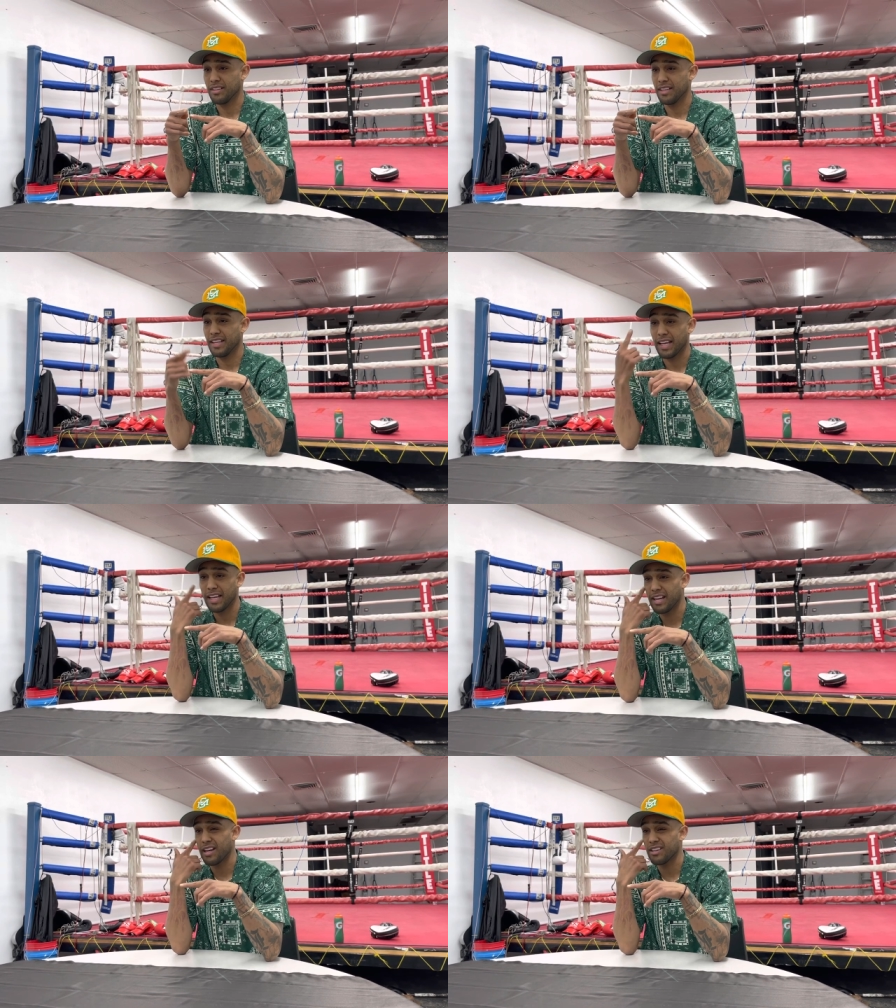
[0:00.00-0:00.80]
And
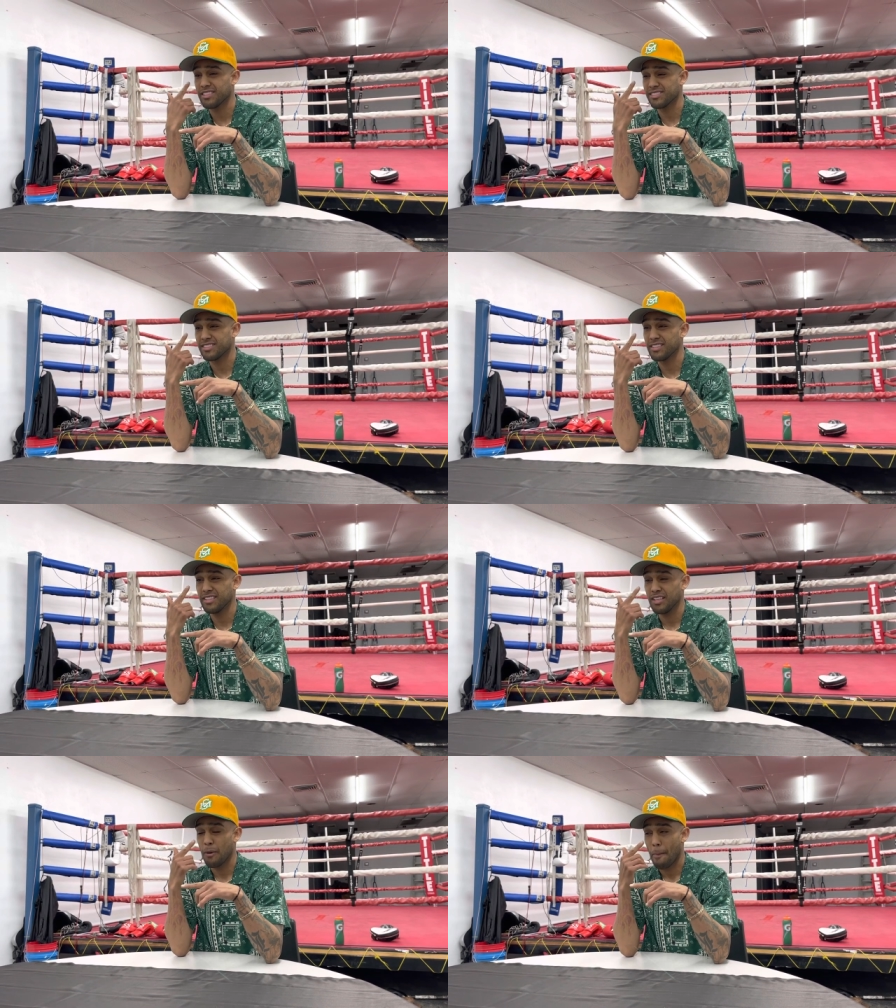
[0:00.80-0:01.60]
I understood.
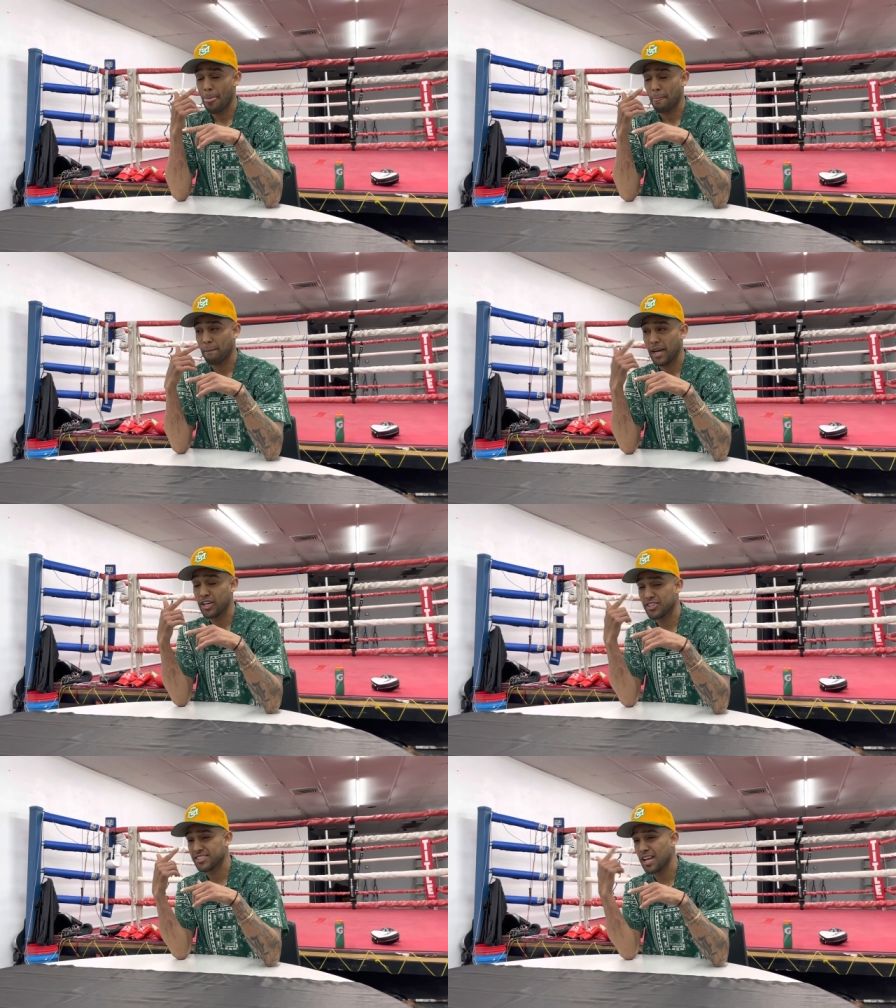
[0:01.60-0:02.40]
I
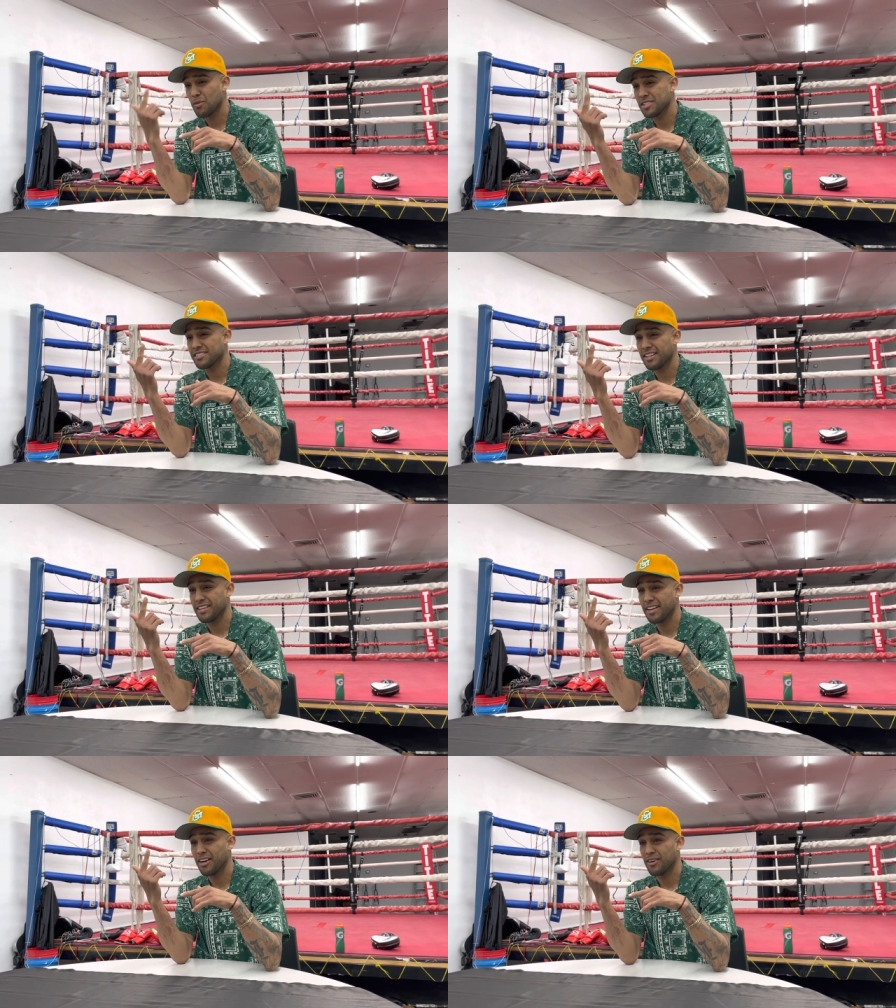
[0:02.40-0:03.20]
understand what he's saying now.